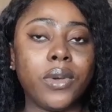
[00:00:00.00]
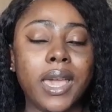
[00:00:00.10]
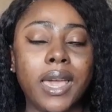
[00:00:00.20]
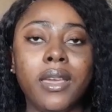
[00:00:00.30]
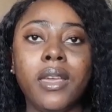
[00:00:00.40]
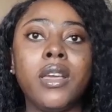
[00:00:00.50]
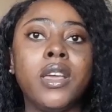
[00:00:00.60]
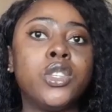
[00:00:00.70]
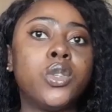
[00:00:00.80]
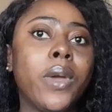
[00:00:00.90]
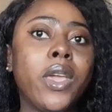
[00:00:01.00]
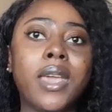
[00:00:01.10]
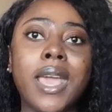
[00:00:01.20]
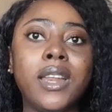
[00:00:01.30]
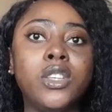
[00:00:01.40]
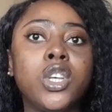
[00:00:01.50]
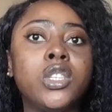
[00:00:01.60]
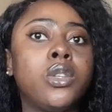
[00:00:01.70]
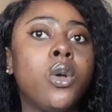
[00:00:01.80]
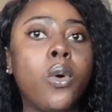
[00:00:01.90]
Okay, so when you get it,
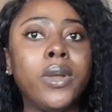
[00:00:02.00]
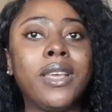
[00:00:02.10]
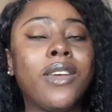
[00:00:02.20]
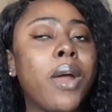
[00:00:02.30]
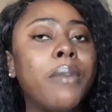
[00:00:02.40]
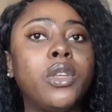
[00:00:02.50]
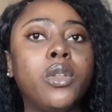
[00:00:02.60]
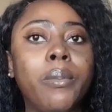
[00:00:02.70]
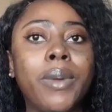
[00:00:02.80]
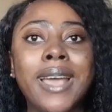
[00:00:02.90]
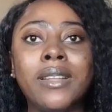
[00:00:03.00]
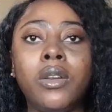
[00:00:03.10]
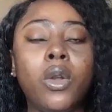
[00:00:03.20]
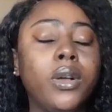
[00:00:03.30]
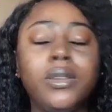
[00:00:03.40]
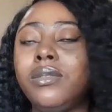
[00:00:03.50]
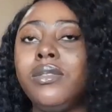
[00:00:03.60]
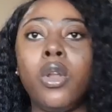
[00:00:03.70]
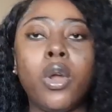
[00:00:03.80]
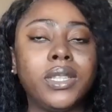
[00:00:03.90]
just hold it, cram the number and lock
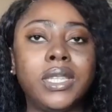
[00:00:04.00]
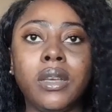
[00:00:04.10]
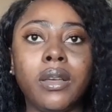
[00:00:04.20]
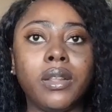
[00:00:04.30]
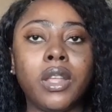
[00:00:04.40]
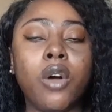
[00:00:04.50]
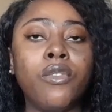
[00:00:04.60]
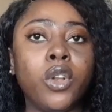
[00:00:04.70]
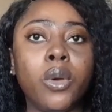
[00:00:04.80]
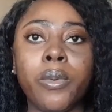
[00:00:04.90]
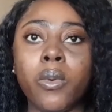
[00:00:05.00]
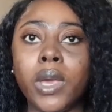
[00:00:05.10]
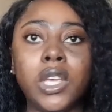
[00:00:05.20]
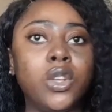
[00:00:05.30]
the envelope away.